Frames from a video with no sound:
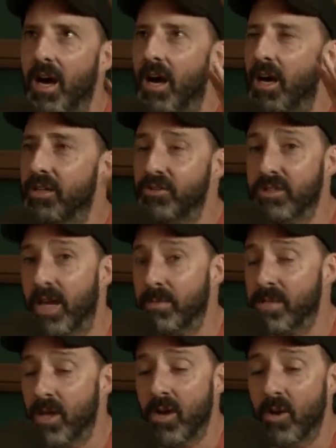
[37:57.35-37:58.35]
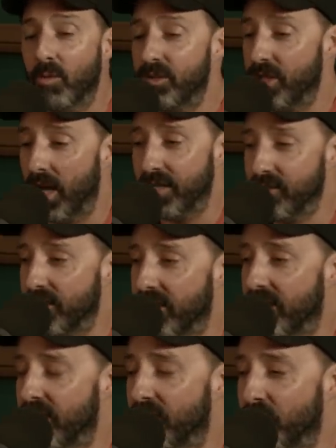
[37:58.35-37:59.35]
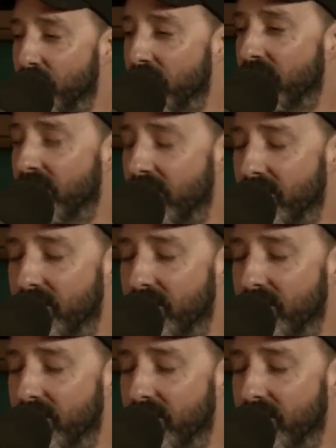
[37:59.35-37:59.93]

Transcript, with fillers: a hundred times. Which actually really